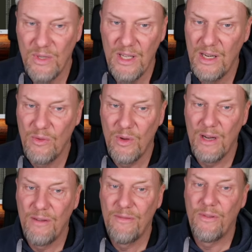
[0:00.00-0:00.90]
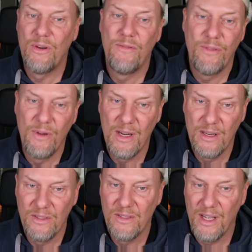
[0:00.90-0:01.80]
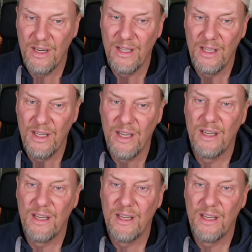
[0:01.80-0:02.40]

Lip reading: really well for full understanding.